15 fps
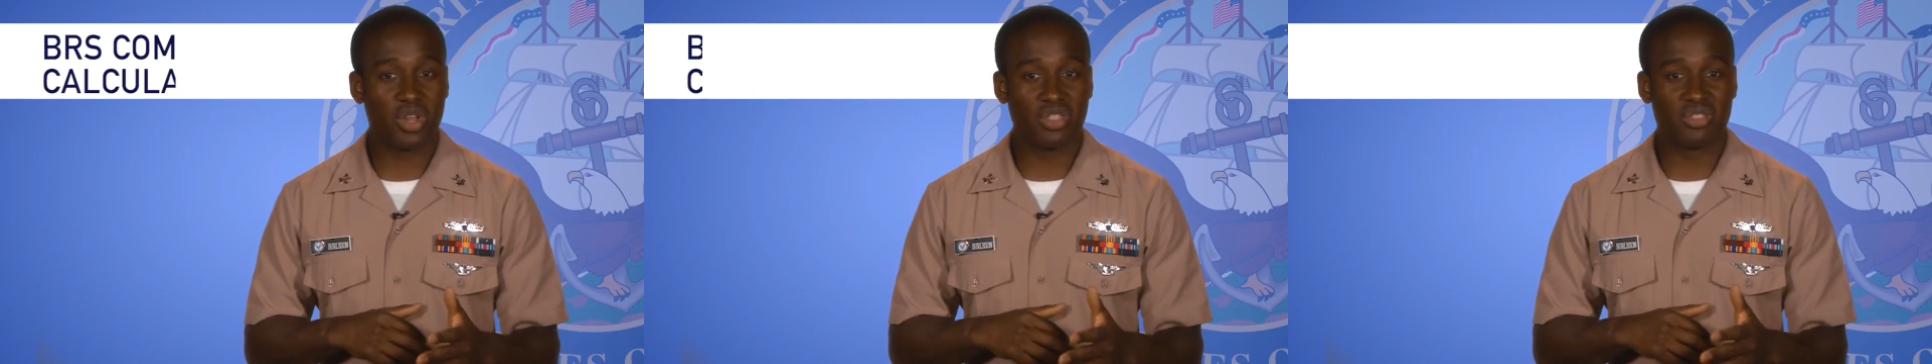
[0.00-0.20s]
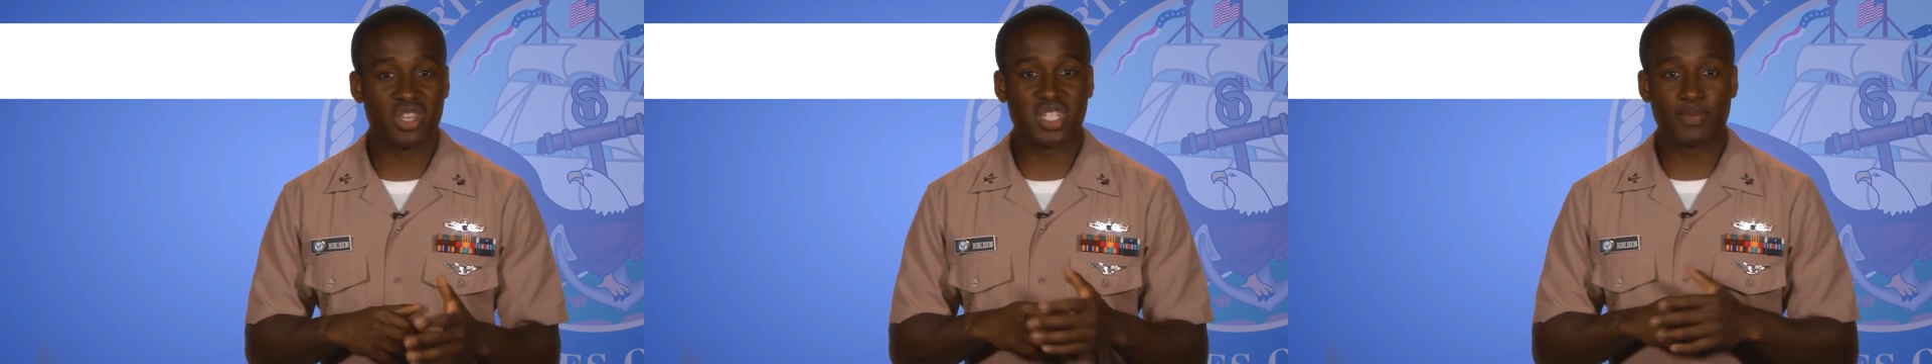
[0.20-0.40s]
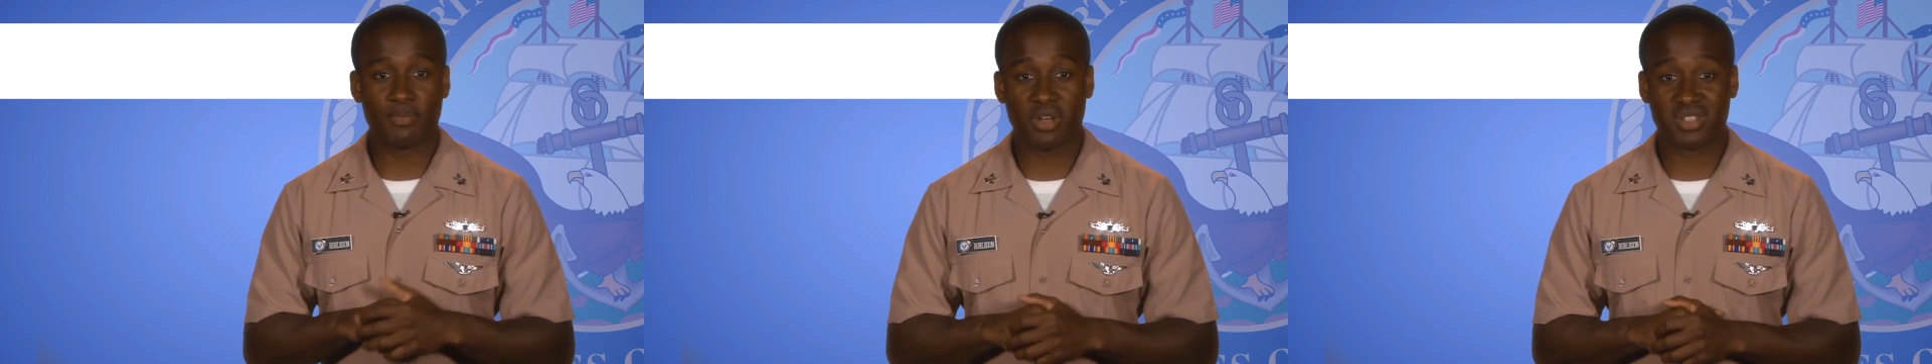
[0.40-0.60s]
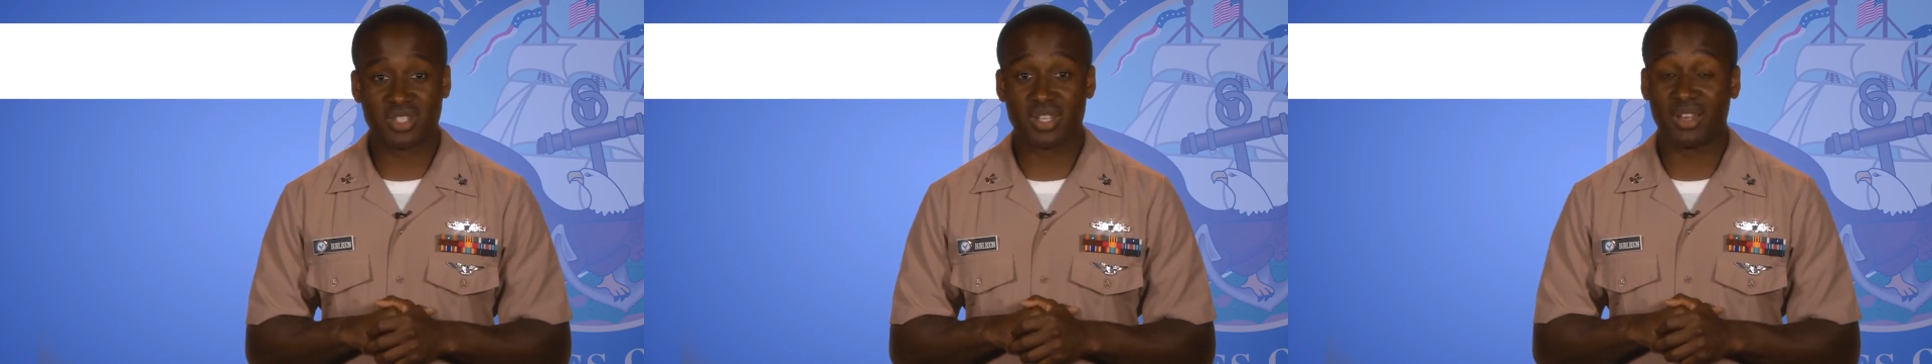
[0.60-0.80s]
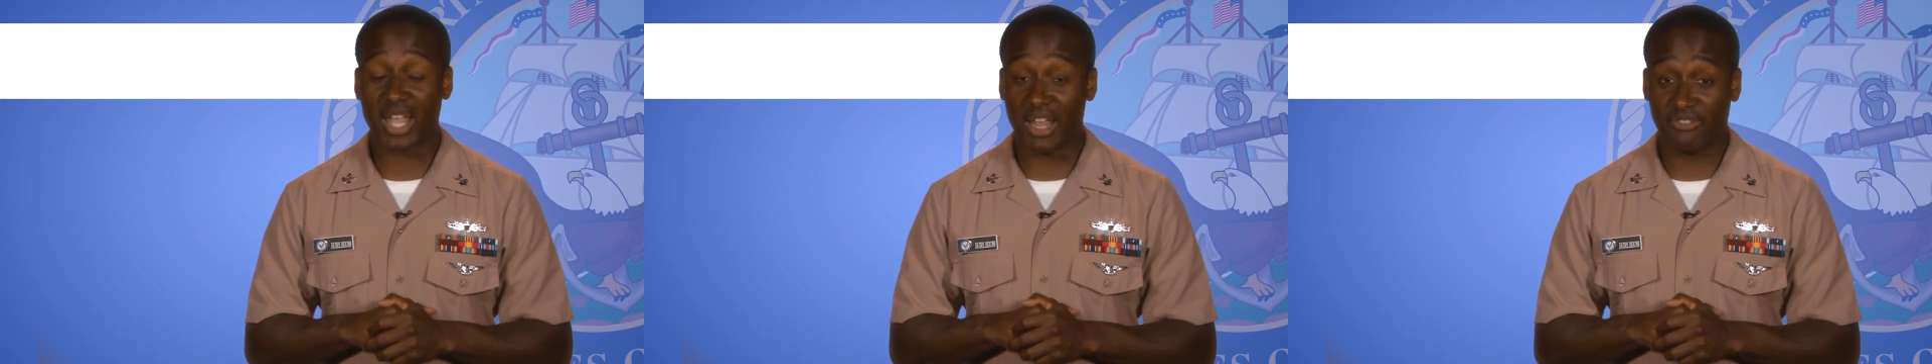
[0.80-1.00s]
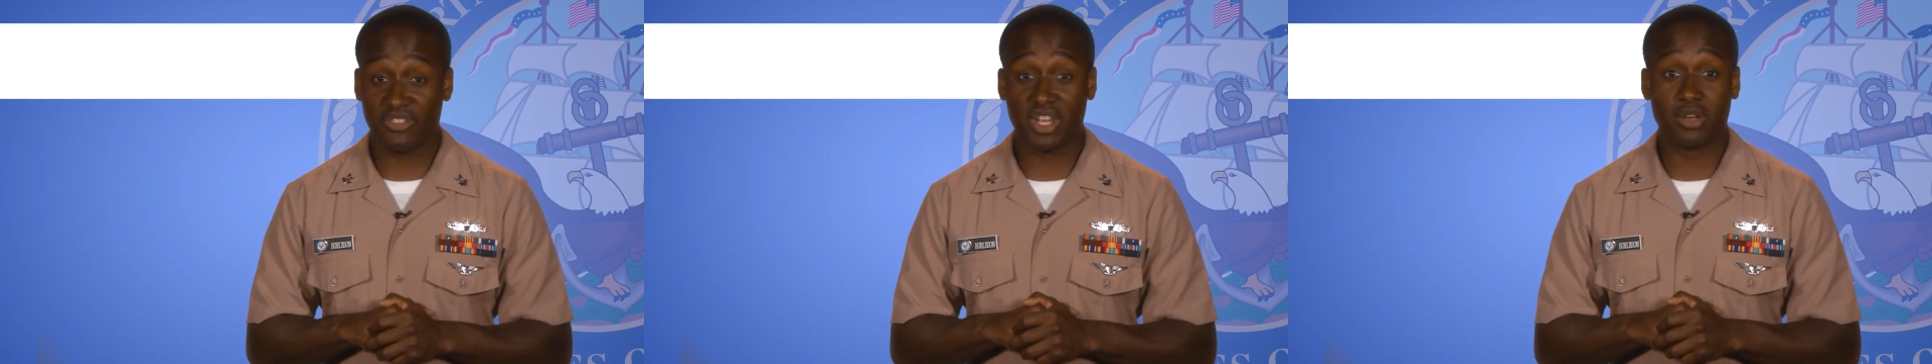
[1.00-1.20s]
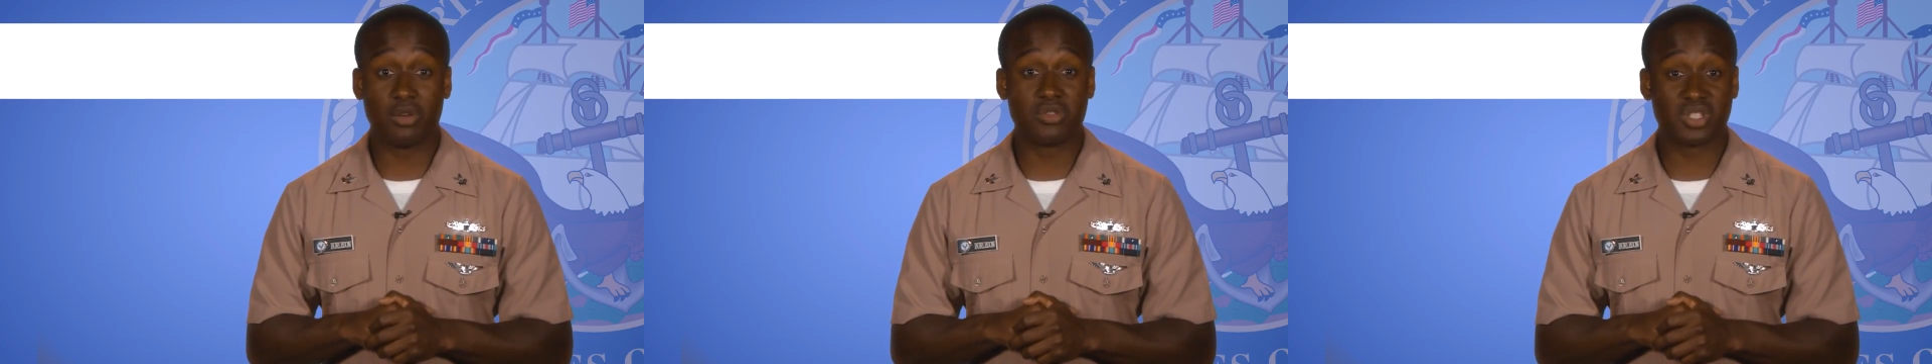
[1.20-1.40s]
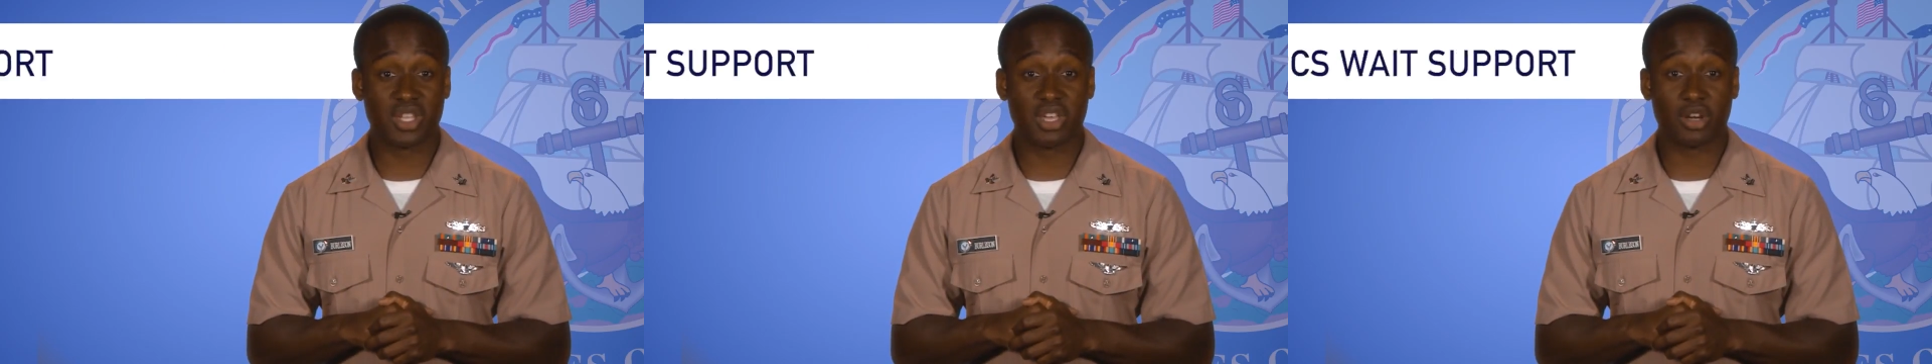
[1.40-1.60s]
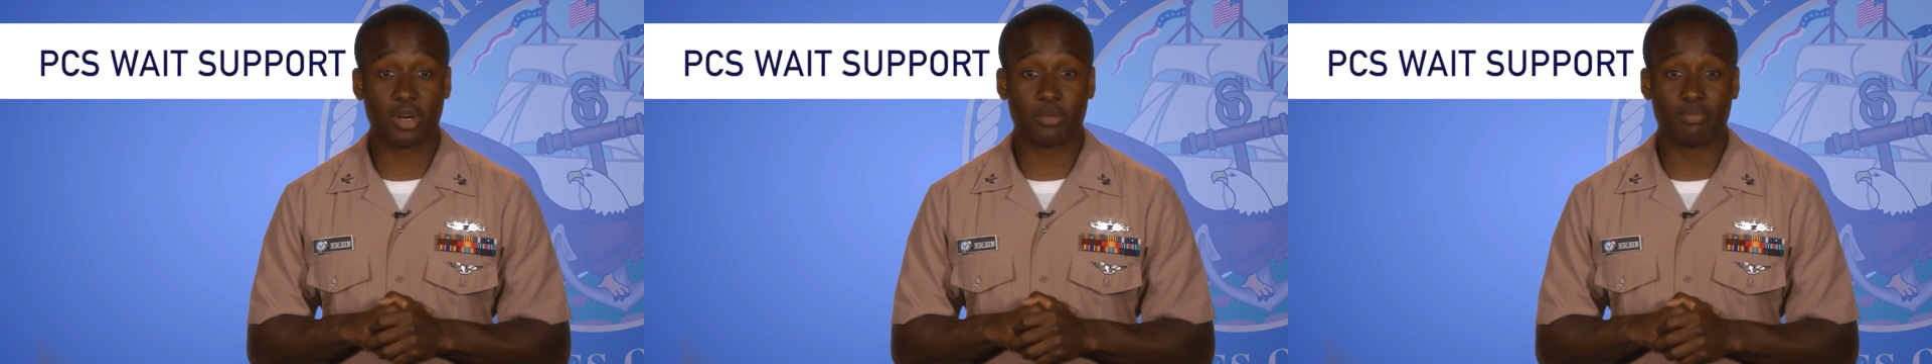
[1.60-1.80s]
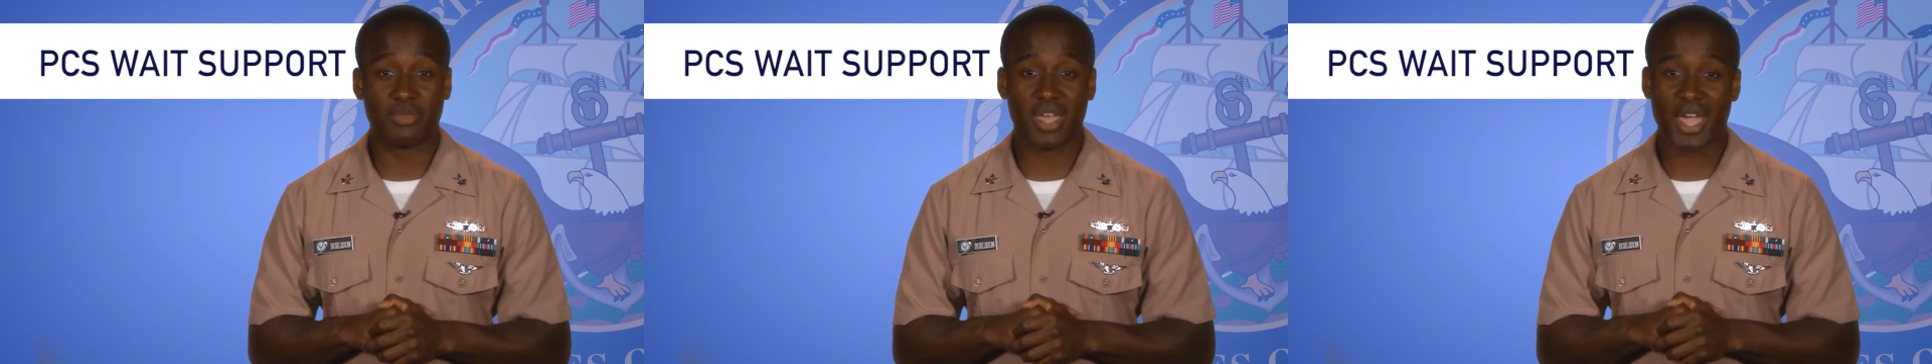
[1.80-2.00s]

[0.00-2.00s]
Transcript: in this month's LifeLink newsletter